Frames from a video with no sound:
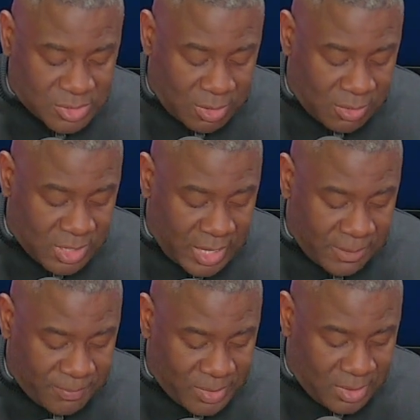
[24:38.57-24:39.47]
So,
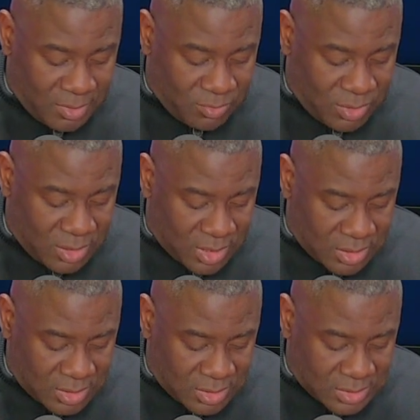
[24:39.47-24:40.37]
okay, we look
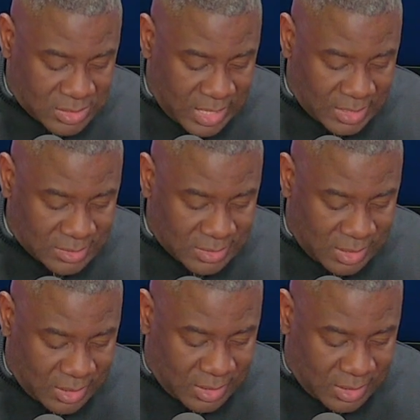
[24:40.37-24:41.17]
at the second